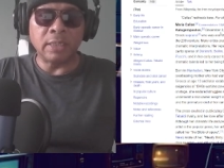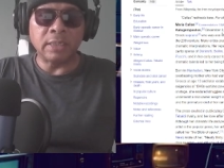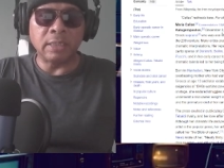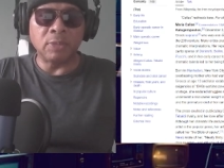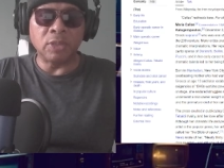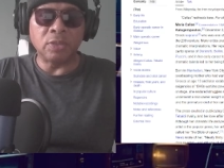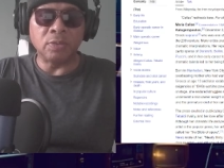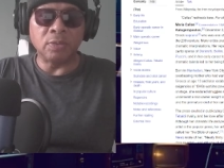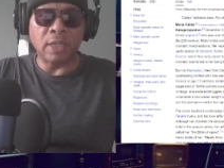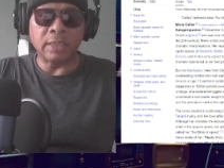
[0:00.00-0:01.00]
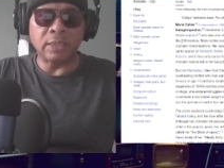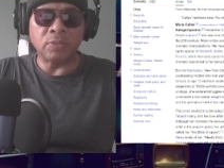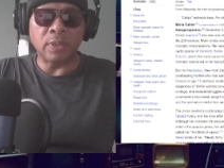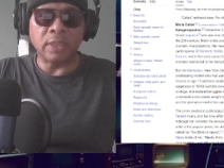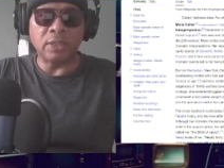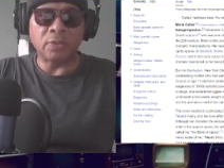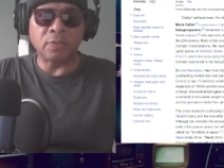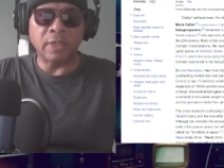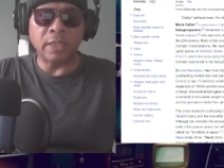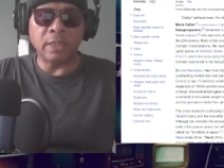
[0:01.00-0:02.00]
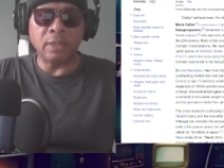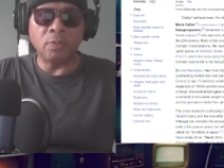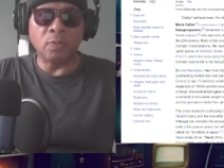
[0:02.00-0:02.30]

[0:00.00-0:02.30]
December 2, 1923.